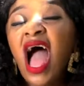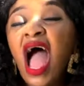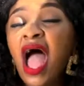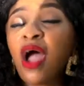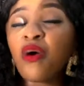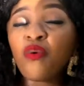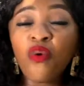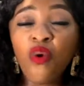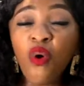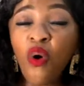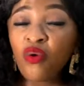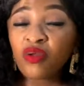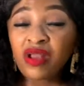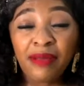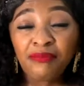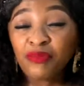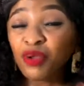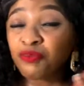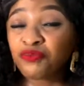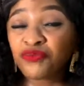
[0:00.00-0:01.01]

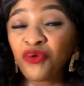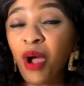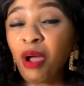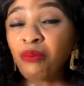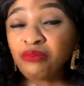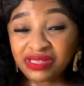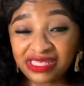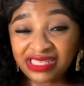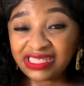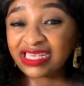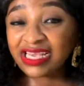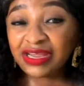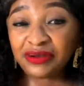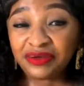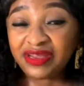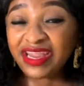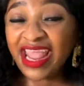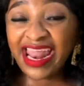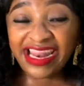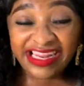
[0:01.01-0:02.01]
I'm not promising a
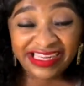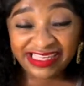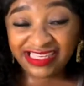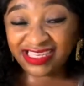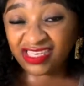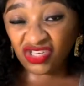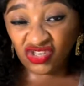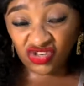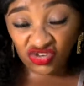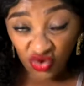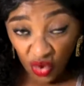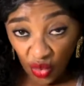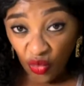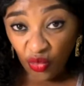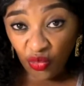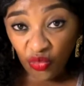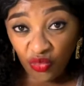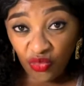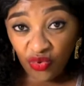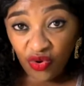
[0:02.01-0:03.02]
reality
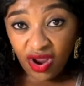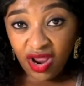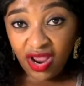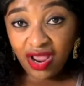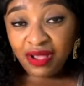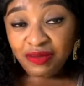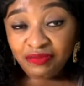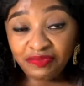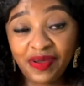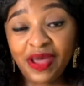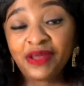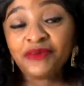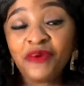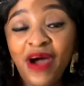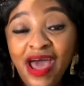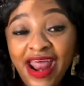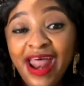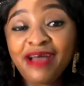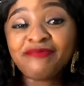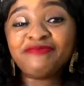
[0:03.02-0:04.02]
show, but
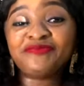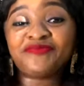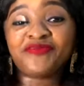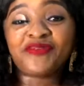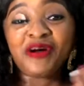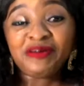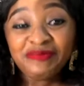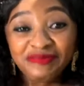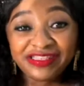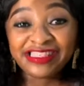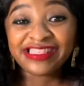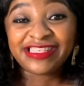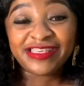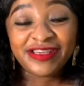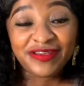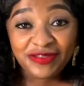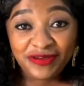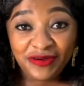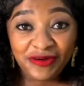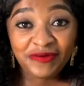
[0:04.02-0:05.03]
what I'm
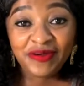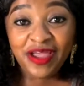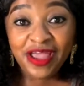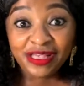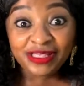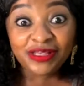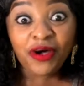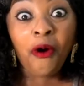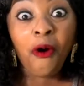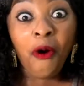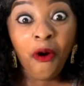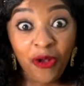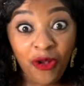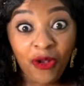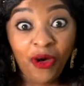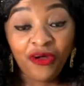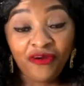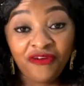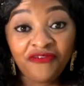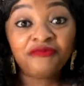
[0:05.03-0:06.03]
promising though is a whole
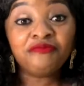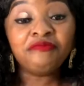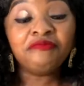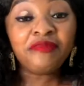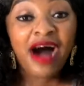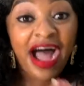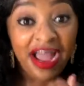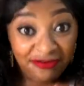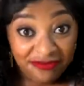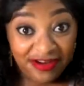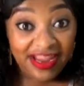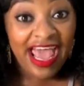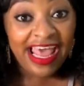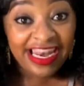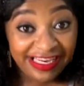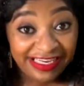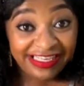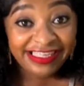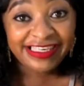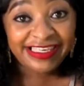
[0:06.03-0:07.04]
lot of my
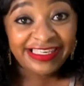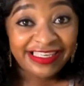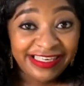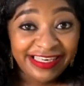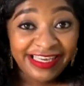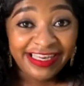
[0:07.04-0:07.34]
reality.